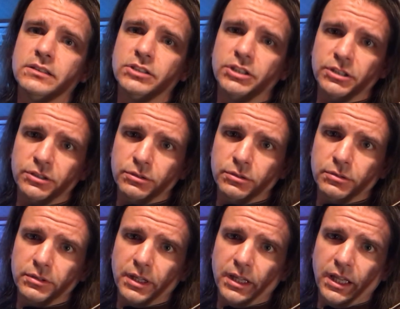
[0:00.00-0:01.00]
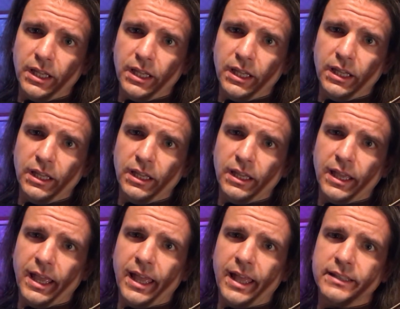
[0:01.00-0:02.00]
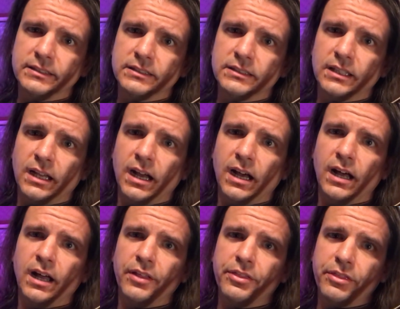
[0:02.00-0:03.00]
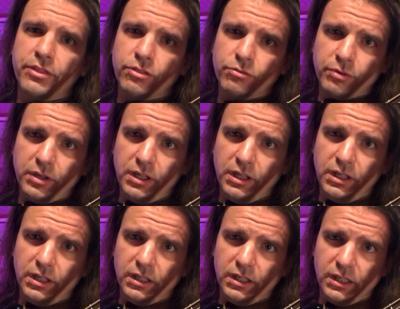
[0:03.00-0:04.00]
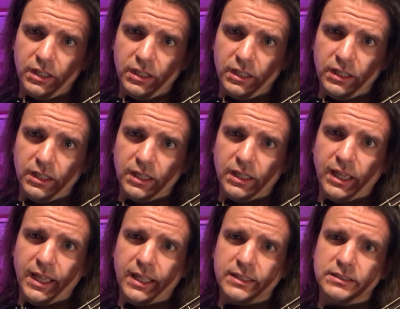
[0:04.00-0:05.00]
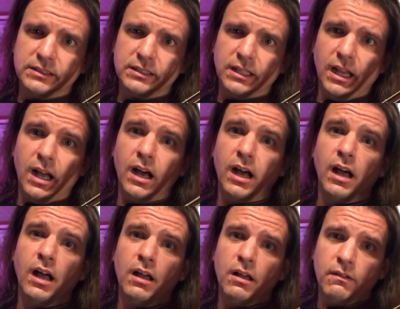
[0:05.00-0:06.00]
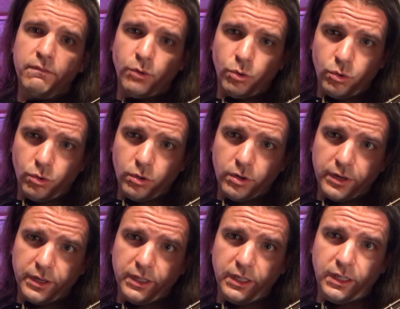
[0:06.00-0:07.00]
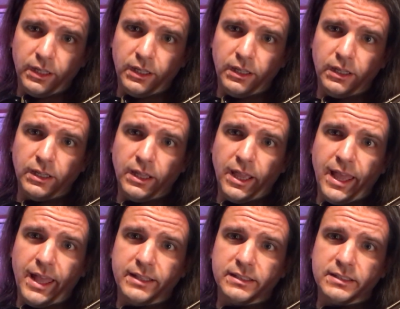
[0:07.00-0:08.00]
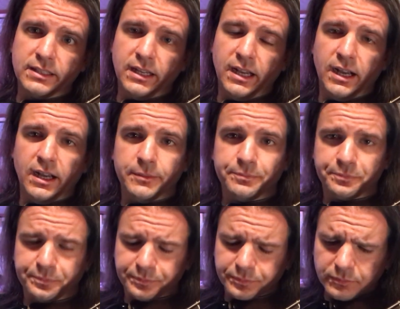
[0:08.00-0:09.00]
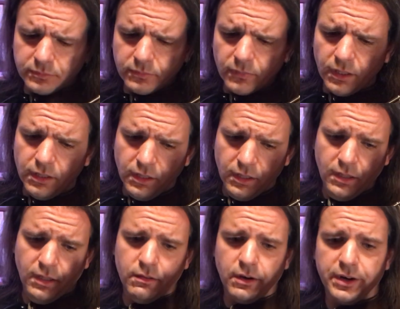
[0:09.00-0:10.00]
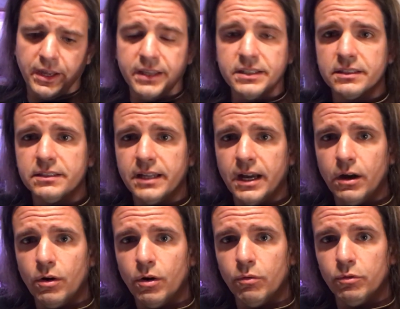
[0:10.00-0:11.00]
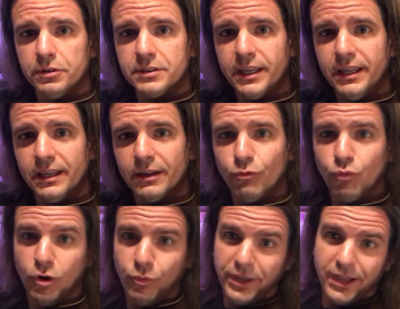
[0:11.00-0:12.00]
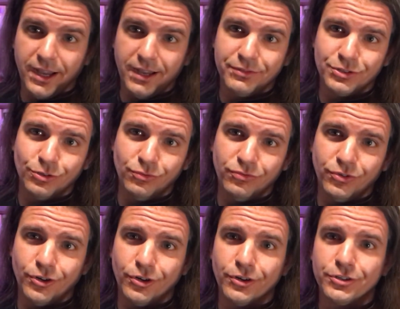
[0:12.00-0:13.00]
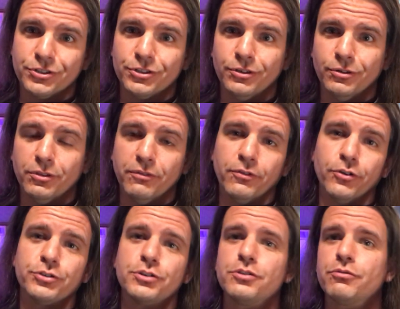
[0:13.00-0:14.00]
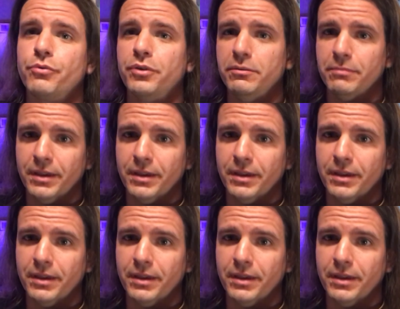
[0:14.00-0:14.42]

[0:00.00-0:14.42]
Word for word: a, two E and a, three E and a, four E and a. Very nice, now we'll take what we have so far, so the first three